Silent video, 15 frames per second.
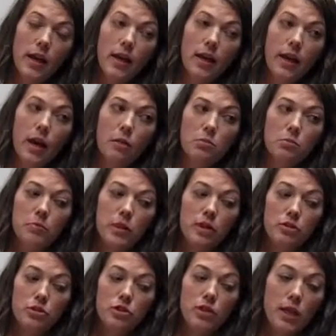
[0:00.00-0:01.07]
It helped me
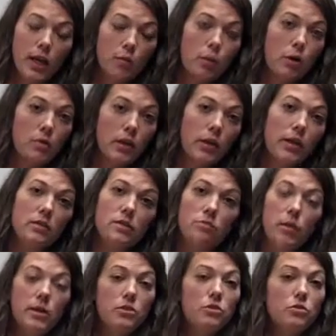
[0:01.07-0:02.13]
understand what the needs of
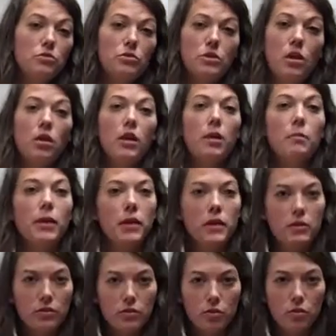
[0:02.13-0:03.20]
my students are coming
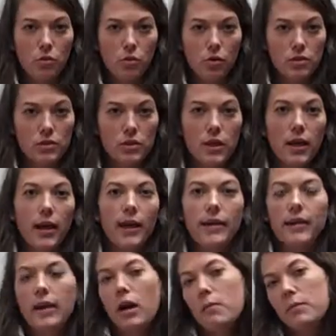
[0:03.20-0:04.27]
into the course,
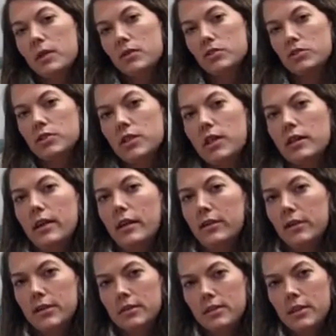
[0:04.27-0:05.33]
and it helped me understand
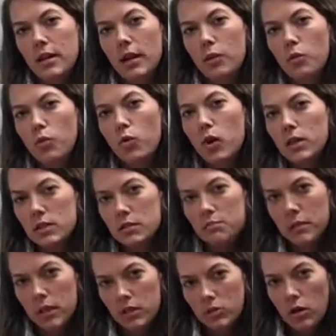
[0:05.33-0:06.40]
areas that I
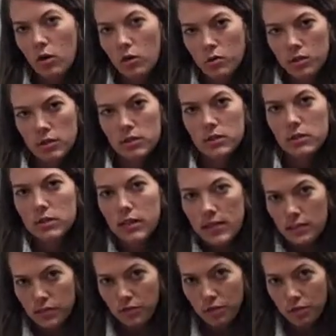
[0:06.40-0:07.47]
wasn't being totally
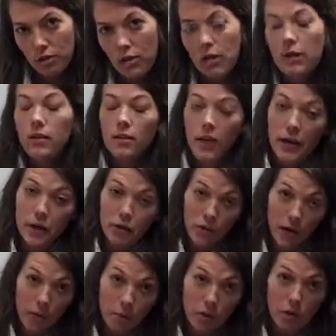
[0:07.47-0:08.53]
successful, like
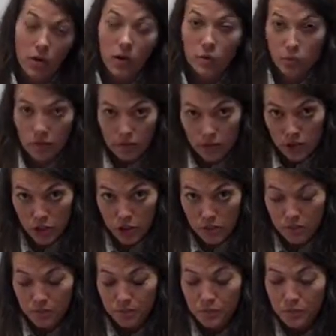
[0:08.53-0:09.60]
grammar and
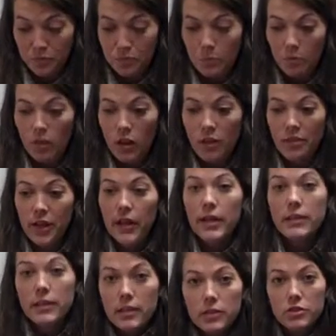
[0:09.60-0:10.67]
revision, that
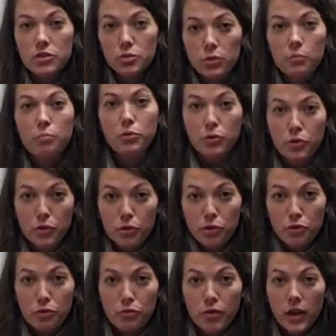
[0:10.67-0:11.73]
I needed to
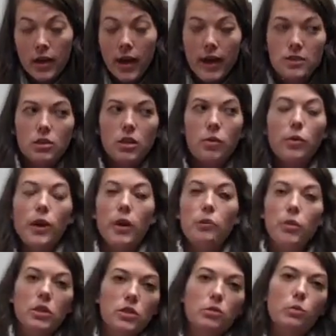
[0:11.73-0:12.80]
improve. And so when I
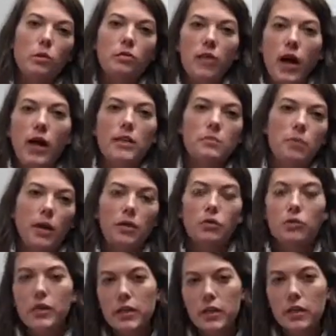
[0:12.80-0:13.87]
went to revise my
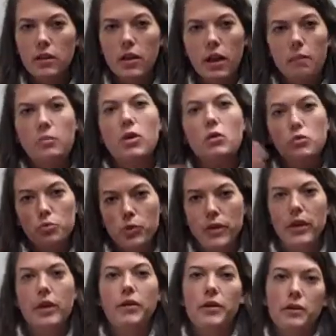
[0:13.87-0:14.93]
curriculum, those were
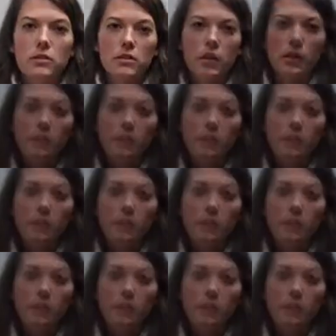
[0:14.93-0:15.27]
the areas that I